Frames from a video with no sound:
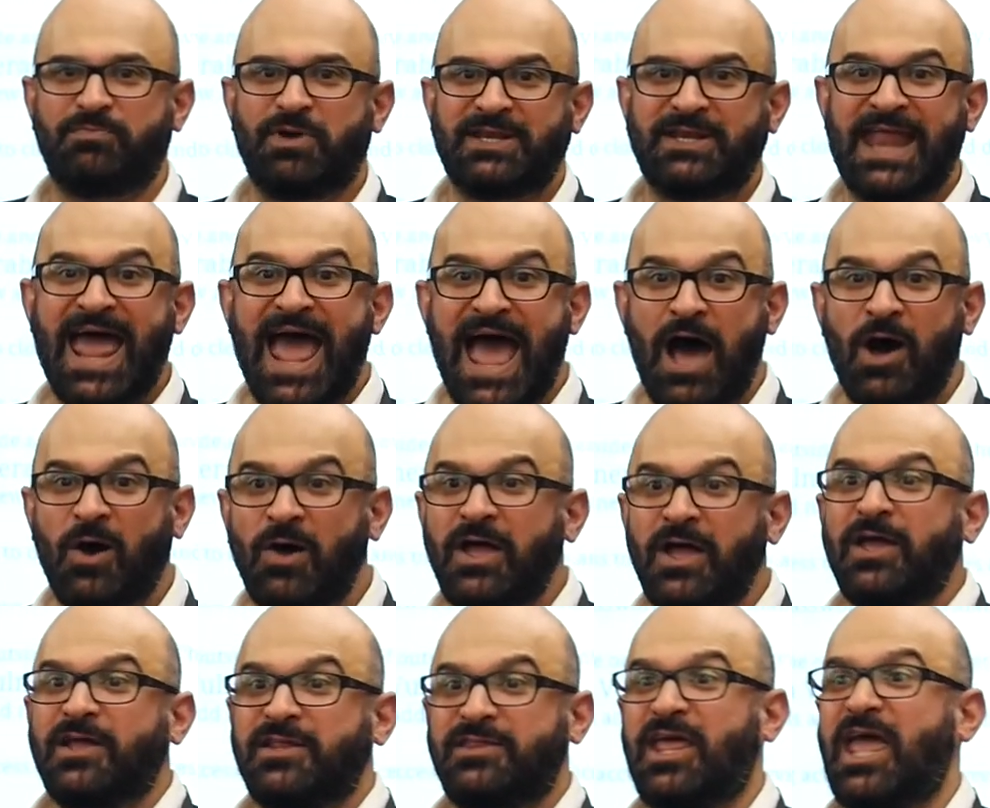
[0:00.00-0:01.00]
But now
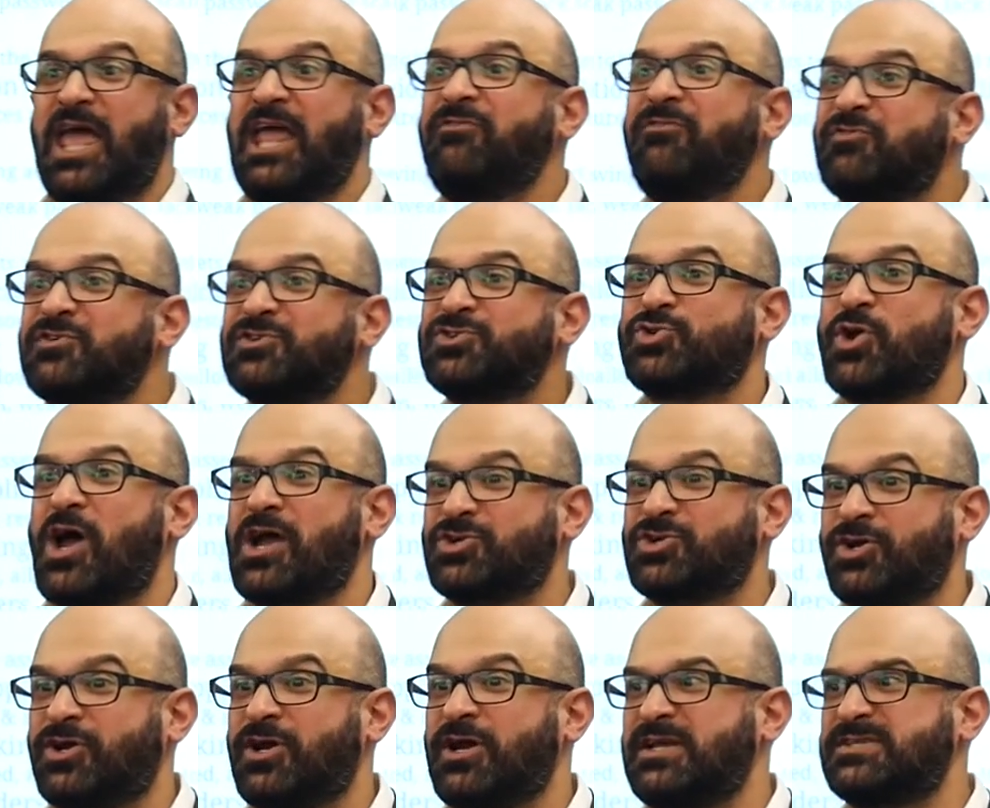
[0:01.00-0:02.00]
the
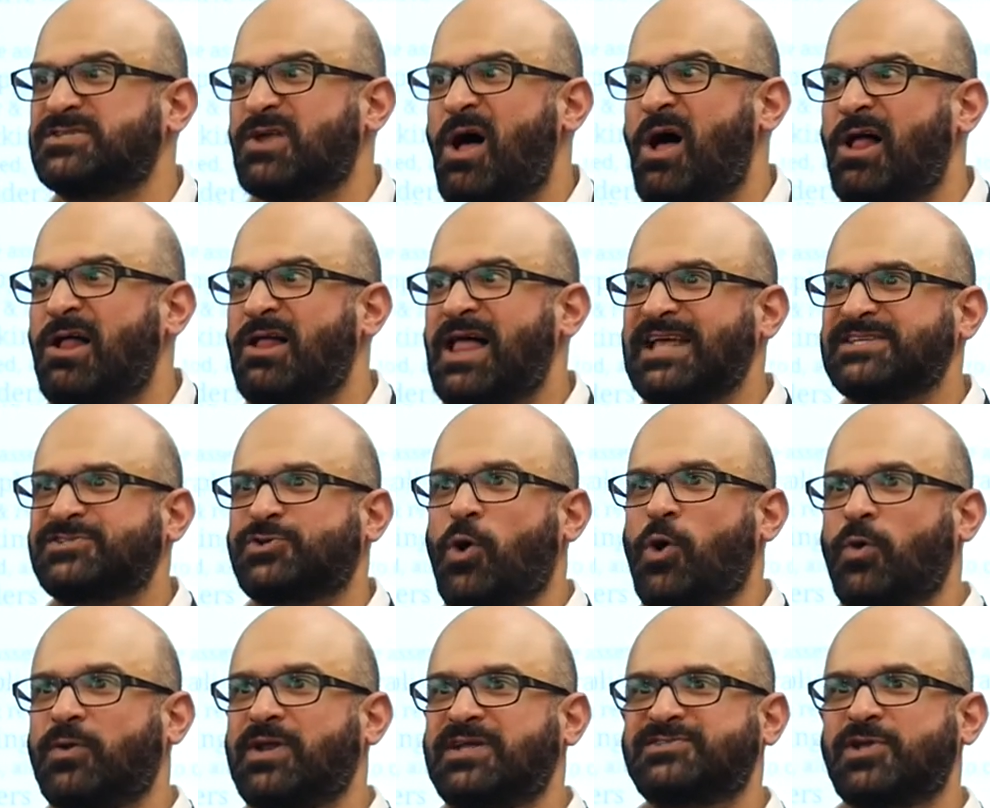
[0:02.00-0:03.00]
infrastructure is all as
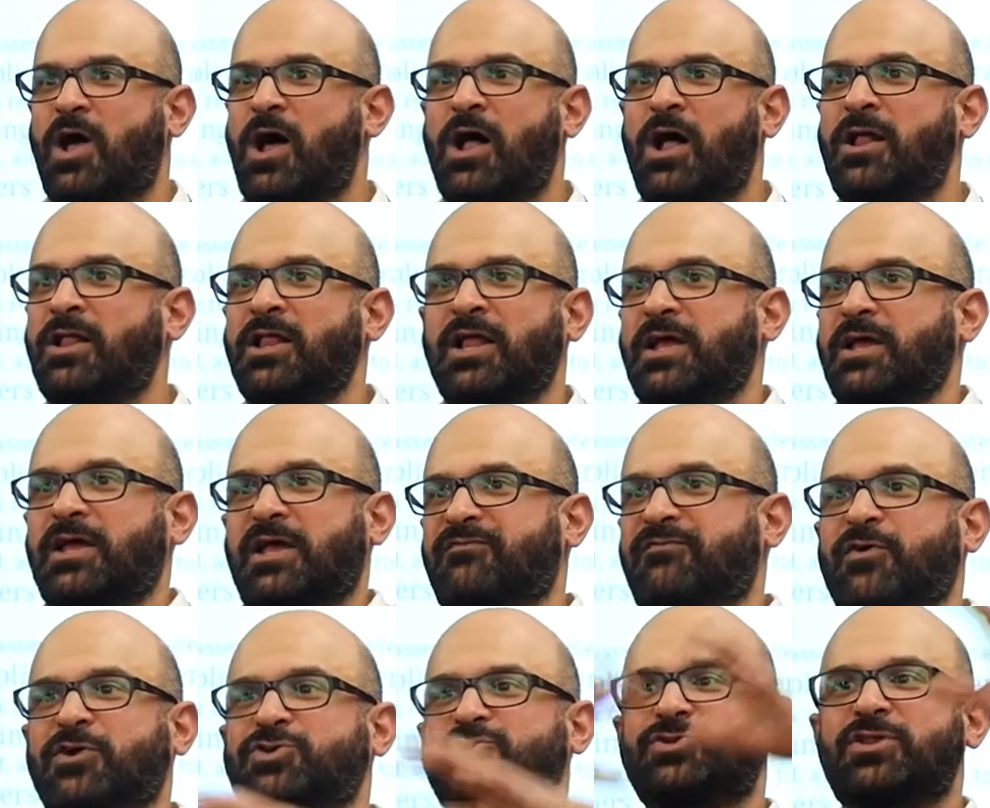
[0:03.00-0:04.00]
code, it's all
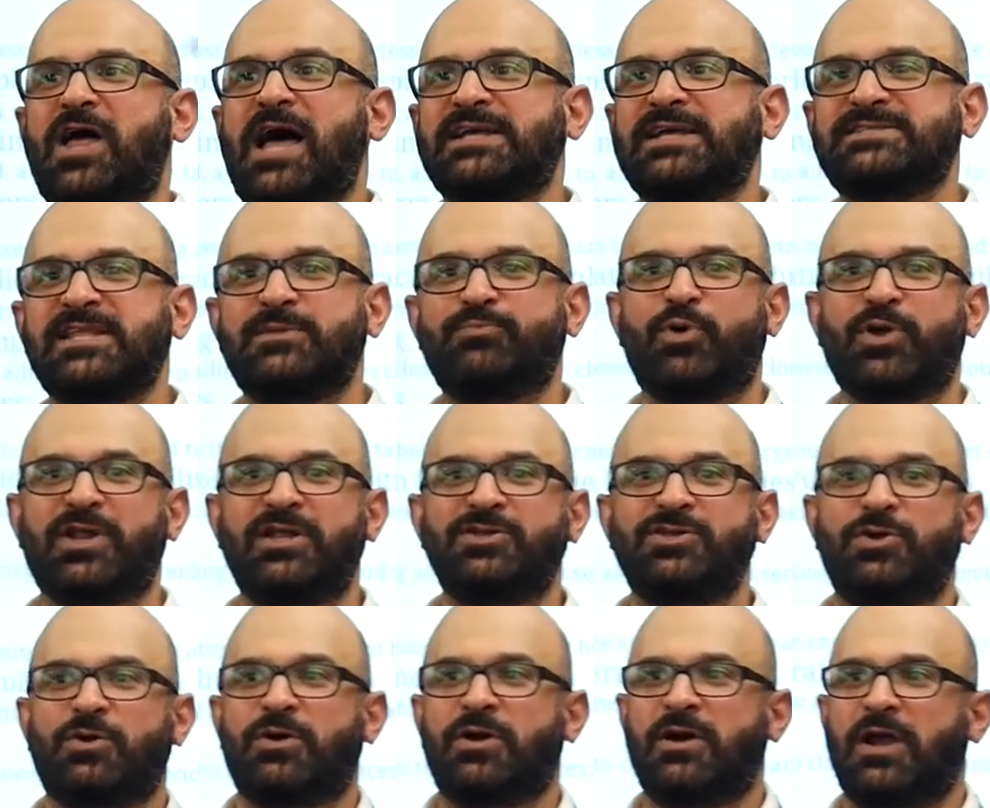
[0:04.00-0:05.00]
virtualized and put in
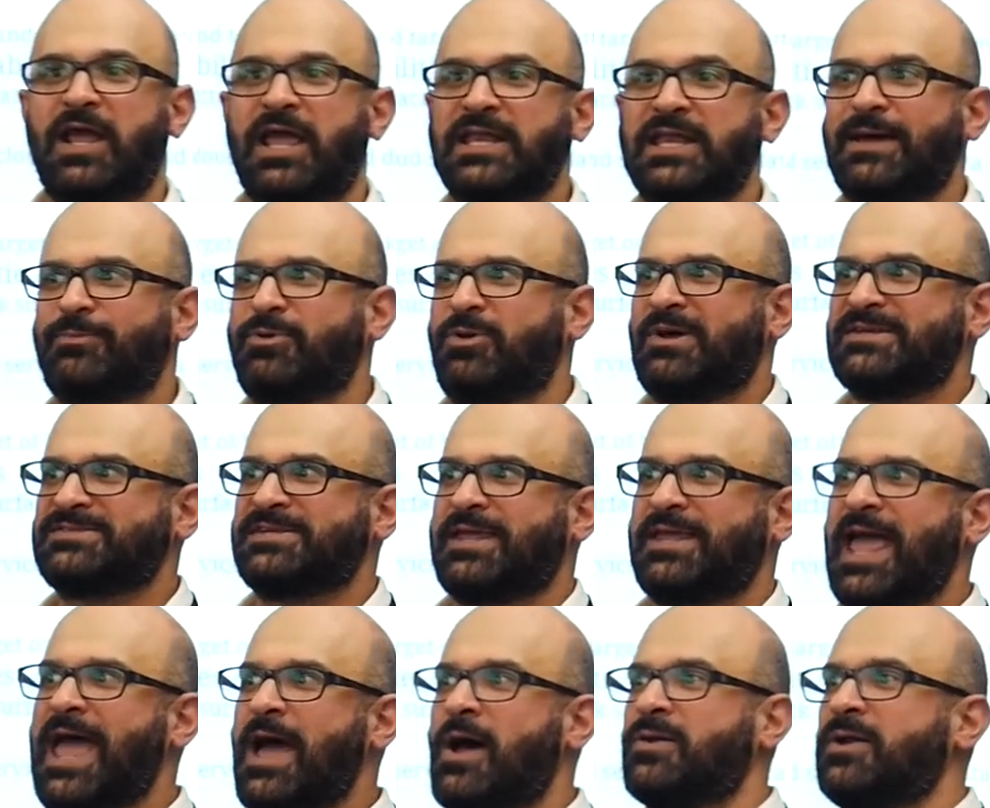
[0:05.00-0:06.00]
your AWS
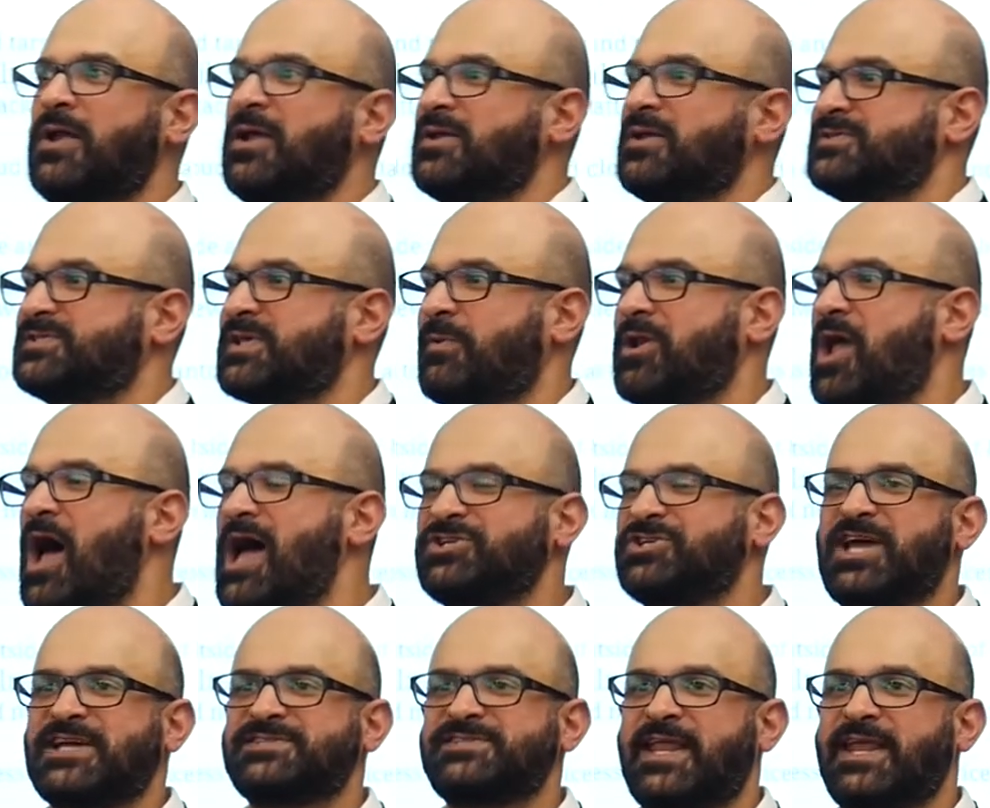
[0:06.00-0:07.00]
account, someone
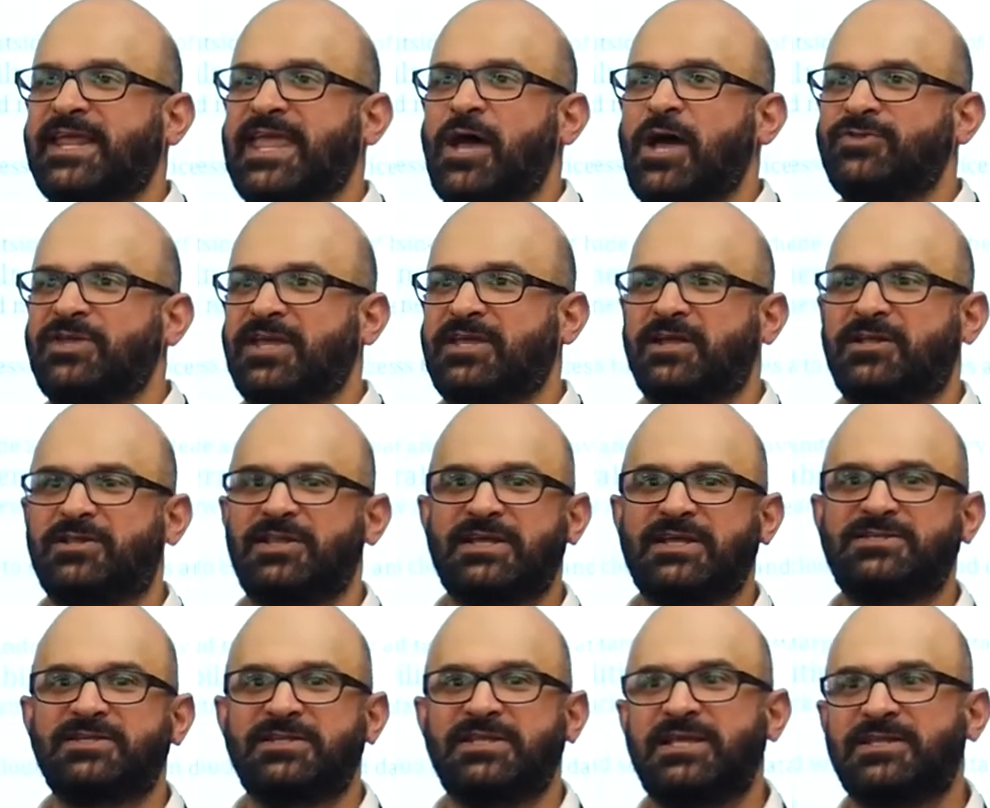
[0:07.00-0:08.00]
hijacks that account, they can
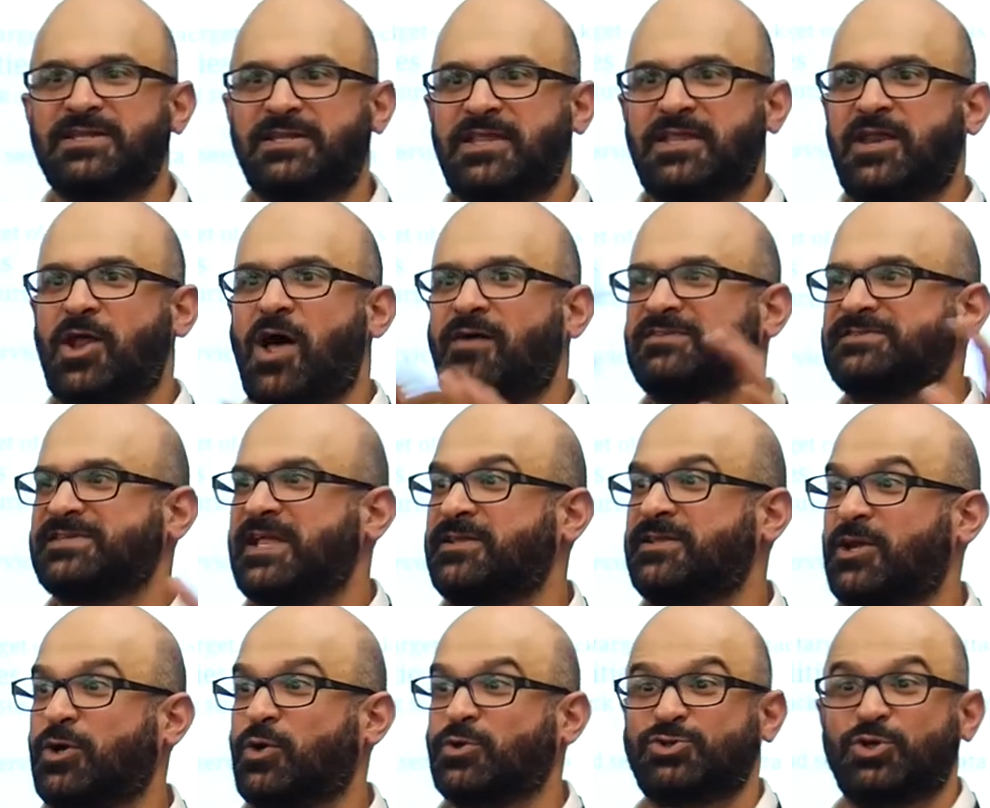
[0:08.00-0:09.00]
click delete, and then all of a sudden
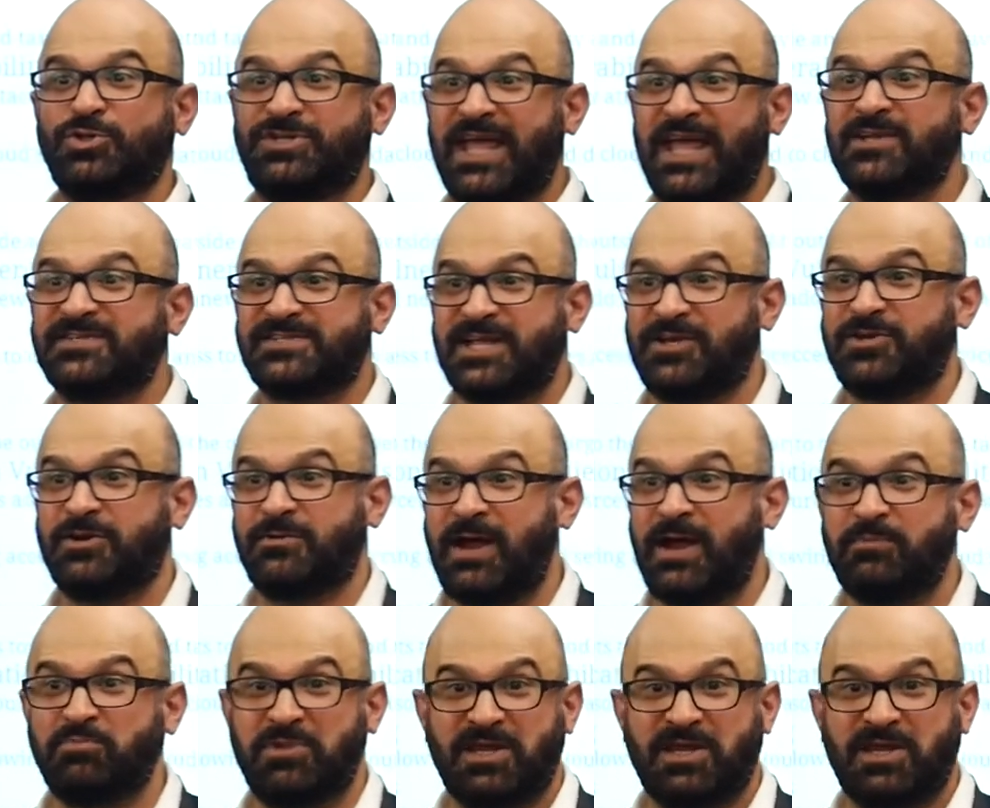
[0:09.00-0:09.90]
there goes your data center, right?